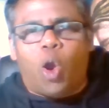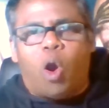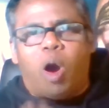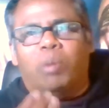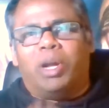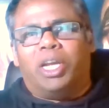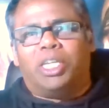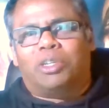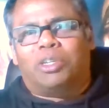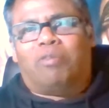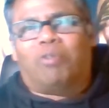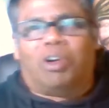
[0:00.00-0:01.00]

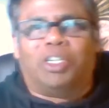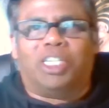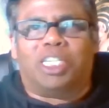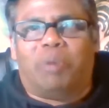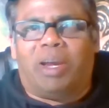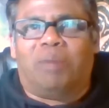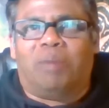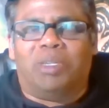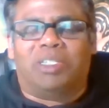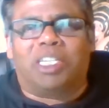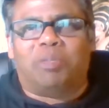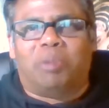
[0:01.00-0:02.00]
combination of not just being a
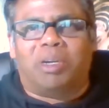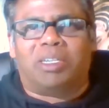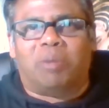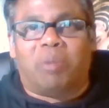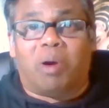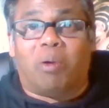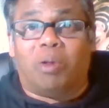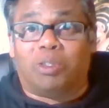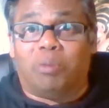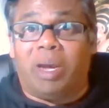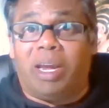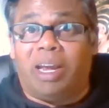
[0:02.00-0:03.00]
business person but
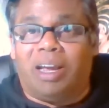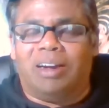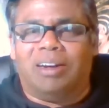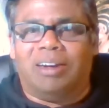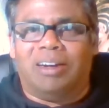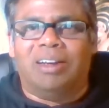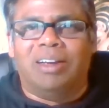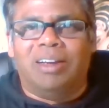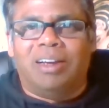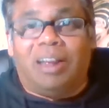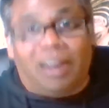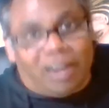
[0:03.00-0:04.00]
also being a
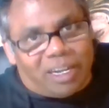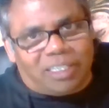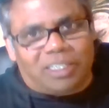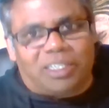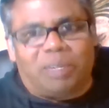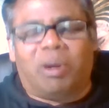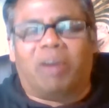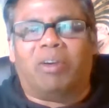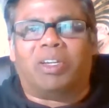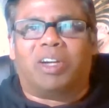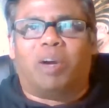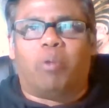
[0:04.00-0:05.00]
licensed
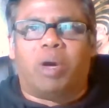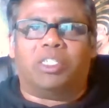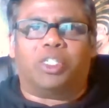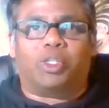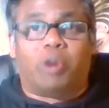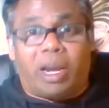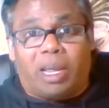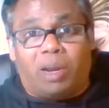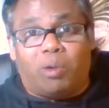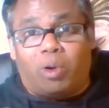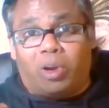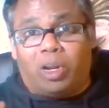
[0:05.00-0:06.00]
immigration advisor. So I can
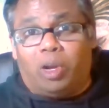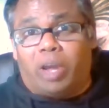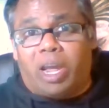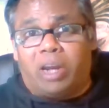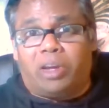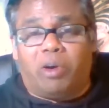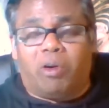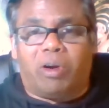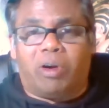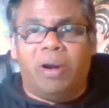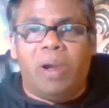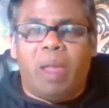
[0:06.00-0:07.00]
not only look at
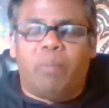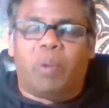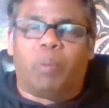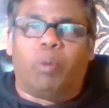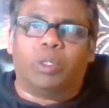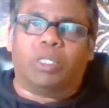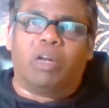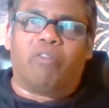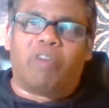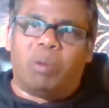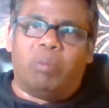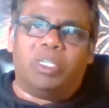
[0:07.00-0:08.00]
your proposal
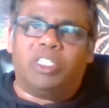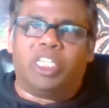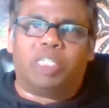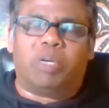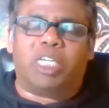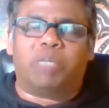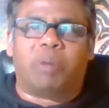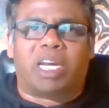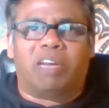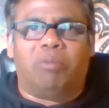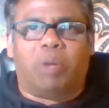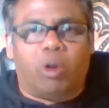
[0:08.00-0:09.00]
from a business
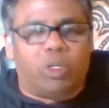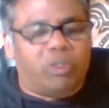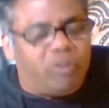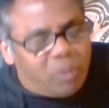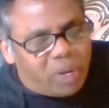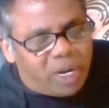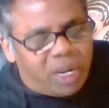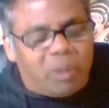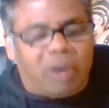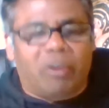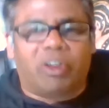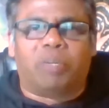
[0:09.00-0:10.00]
perspective but also from an
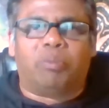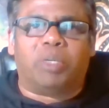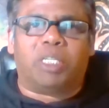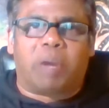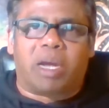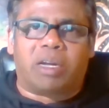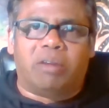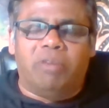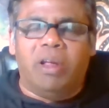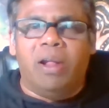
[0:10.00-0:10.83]
immigration perspective,